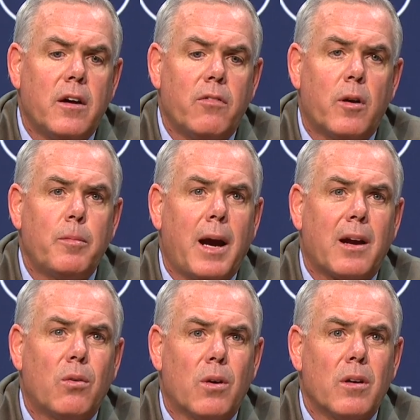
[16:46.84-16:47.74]
of our
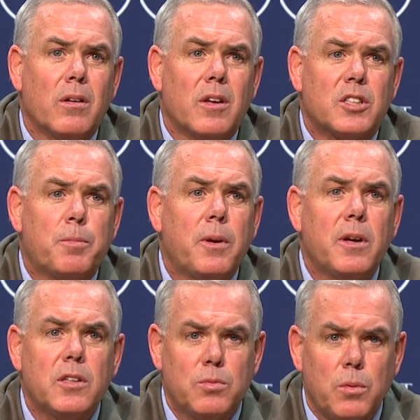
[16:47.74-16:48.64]
backcourt. The
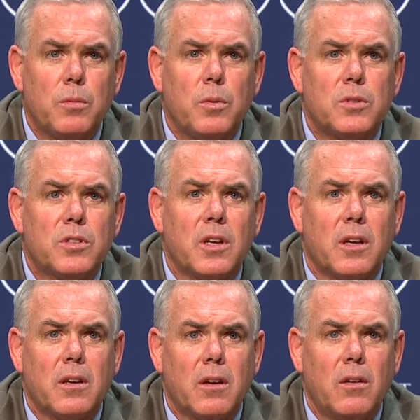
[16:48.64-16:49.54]
experience we'll, we'll
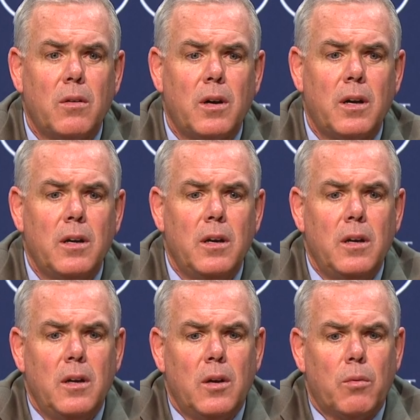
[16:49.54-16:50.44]
see. You know, uh,
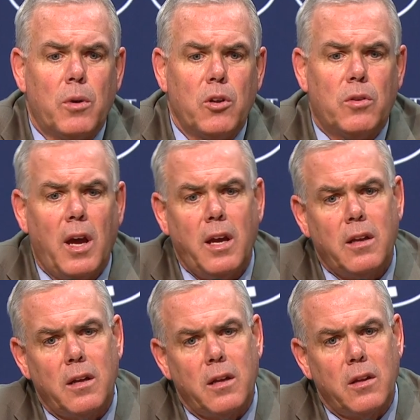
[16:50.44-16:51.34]
when you
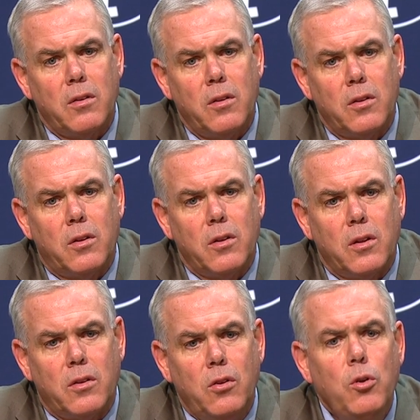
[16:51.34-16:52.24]
take uh, the, the,
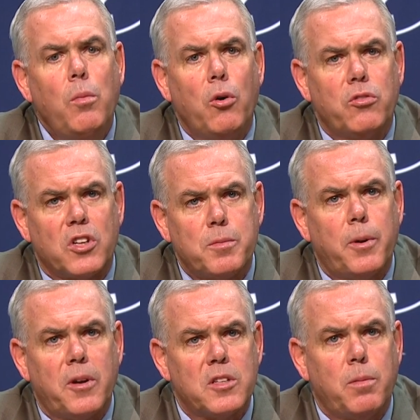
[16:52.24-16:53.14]
the two most
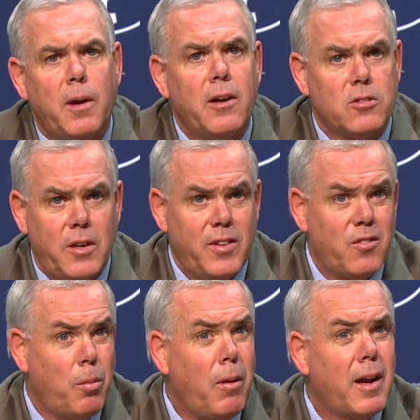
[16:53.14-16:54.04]
experienced players have
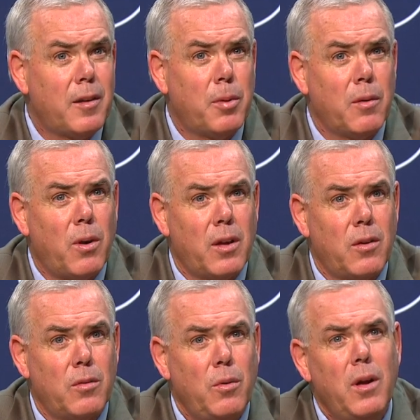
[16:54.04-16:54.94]
never played at
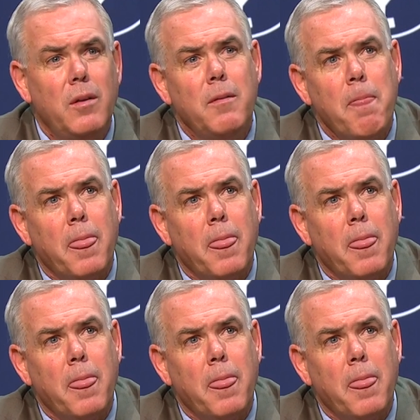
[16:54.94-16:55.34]
BYU. Well,